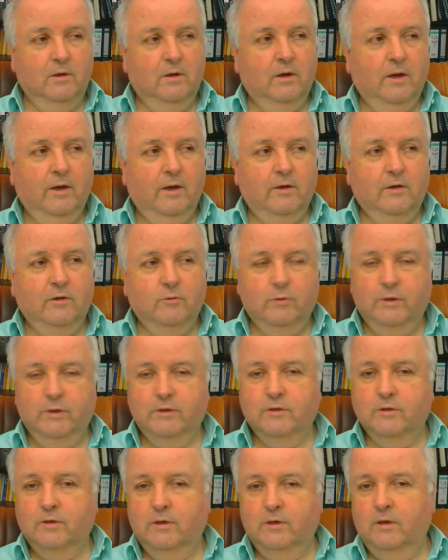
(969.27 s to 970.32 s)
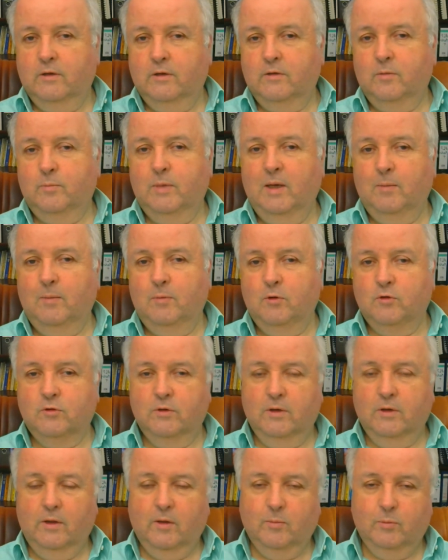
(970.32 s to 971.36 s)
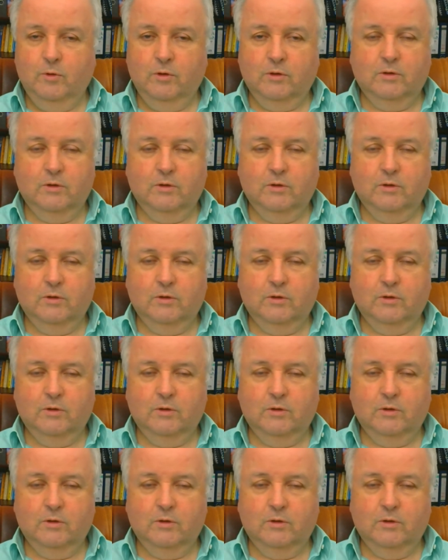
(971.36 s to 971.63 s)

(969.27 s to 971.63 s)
and in recent years he published another book